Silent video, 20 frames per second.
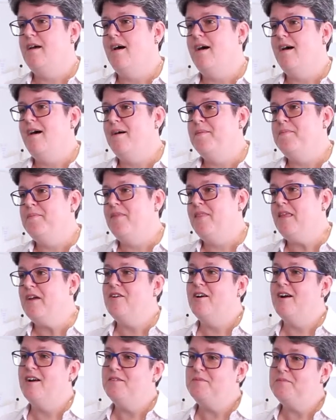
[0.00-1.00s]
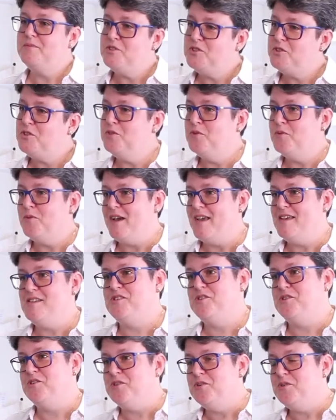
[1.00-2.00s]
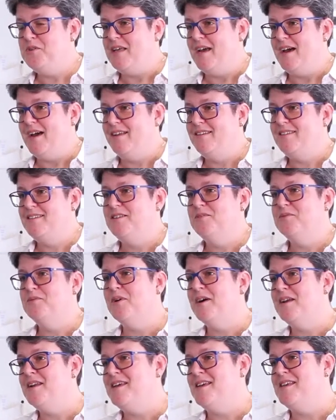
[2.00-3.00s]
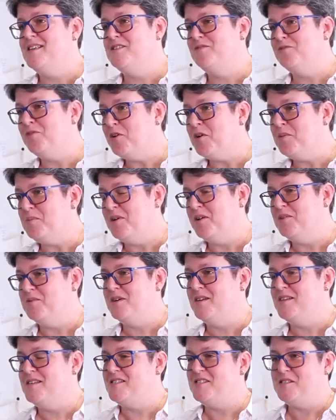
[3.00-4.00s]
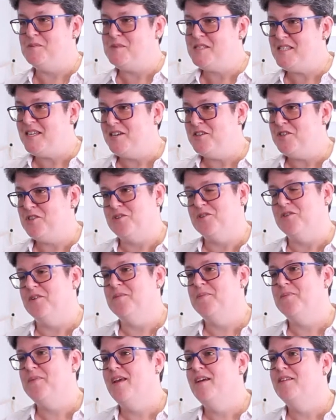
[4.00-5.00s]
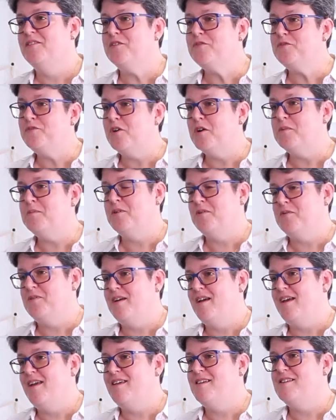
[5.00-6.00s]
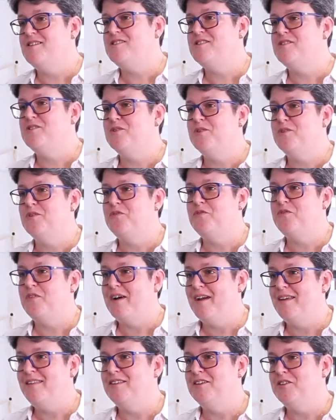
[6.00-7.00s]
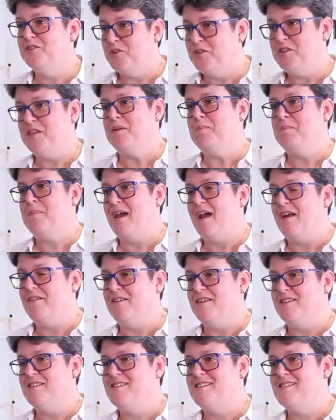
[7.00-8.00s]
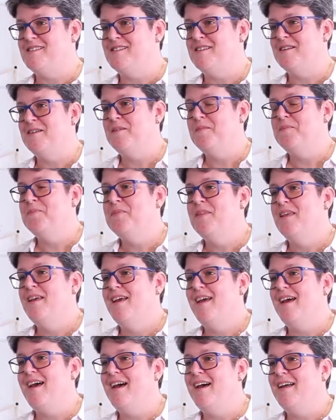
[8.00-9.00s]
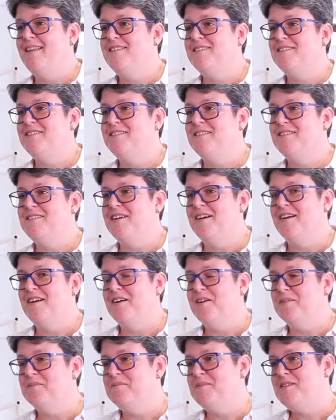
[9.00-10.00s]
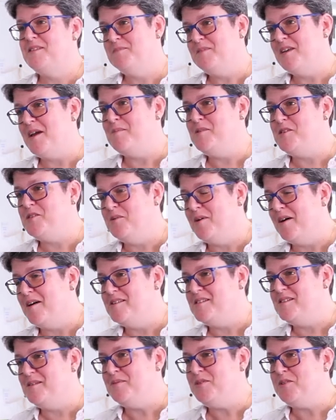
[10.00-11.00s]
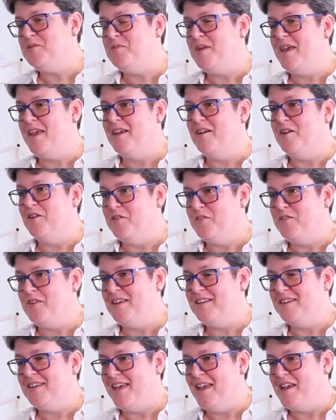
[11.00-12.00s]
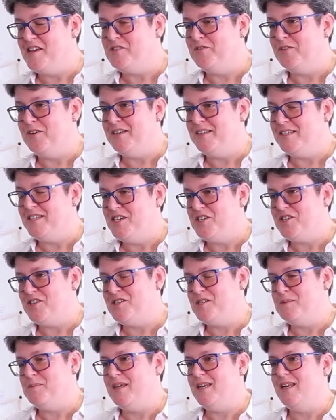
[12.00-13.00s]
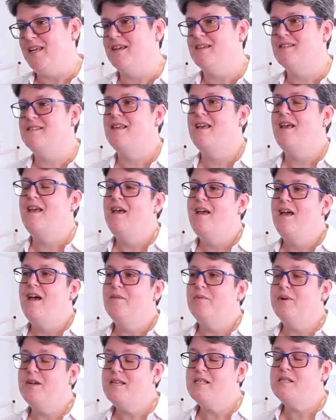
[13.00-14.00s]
there are two ways to do that. One is formal, one is substantial. The formal way is to find the nodding parents and sometimes to ask them to make coffee and cakes for the teachers' meetings. What